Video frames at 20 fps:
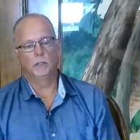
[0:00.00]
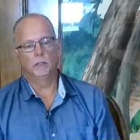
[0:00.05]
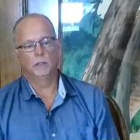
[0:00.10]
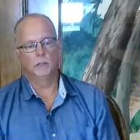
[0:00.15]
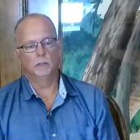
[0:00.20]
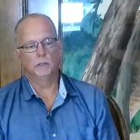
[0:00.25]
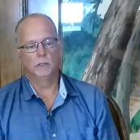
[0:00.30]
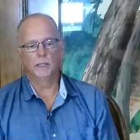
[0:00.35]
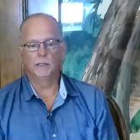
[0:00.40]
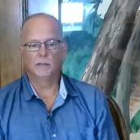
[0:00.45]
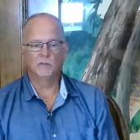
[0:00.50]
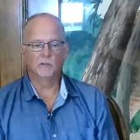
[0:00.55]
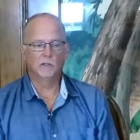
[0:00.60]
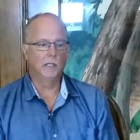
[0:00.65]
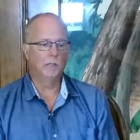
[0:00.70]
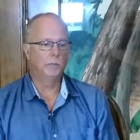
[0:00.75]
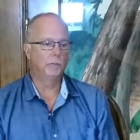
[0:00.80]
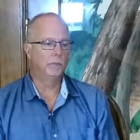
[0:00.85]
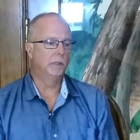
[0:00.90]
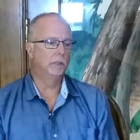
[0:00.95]

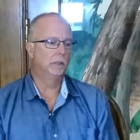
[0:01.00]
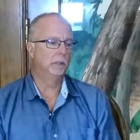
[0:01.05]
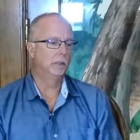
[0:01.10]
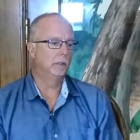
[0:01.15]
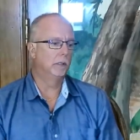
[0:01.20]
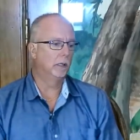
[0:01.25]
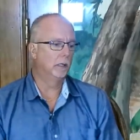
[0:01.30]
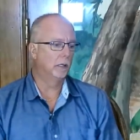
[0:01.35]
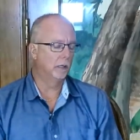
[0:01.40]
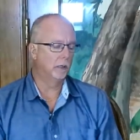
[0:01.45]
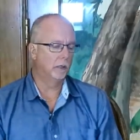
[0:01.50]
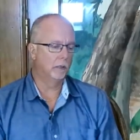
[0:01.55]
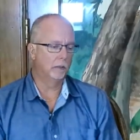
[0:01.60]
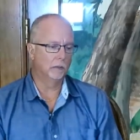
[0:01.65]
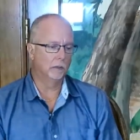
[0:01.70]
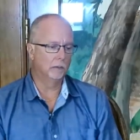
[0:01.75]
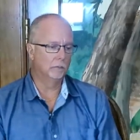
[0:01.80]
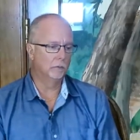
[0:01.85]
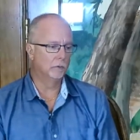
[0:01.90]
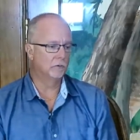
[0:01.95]
landscaping,
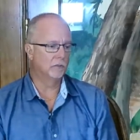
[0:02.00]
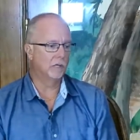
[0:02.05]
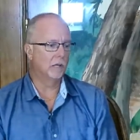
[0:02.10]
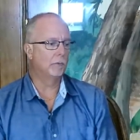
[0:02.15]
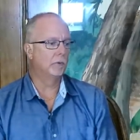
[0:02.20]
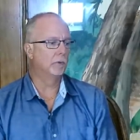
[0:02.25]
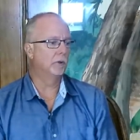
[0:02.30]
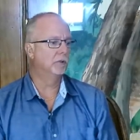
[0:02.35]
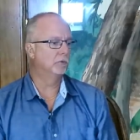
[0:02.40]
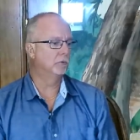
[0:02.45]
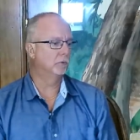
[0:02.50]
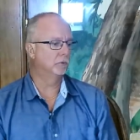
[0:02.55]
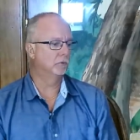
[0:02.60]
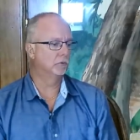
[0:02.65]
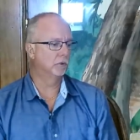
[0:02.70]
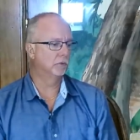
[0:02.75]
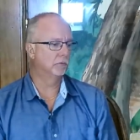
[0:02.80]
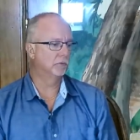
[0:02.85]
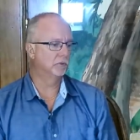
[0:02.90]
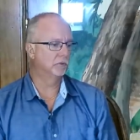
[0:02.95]
those operational
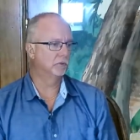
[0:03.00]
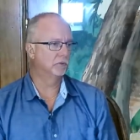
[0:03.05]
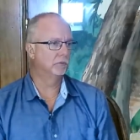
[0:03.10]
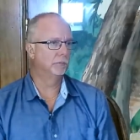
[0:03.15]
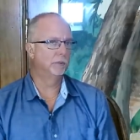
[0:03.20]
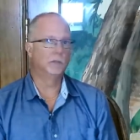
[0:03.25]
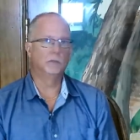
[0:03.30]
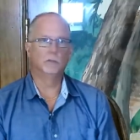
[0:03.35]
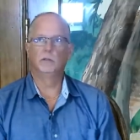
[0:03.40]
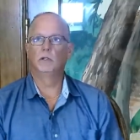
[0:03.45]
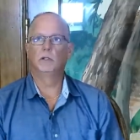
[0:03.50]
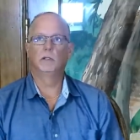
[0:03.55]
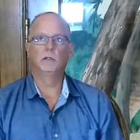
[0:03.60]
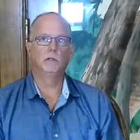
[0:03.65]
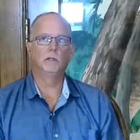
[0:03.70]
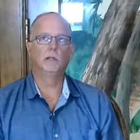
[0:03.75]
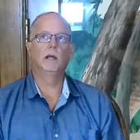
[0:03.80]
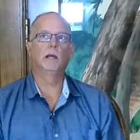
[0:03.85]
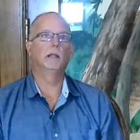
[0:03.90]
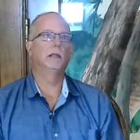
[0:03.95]
services, because you
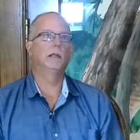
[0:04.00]
got to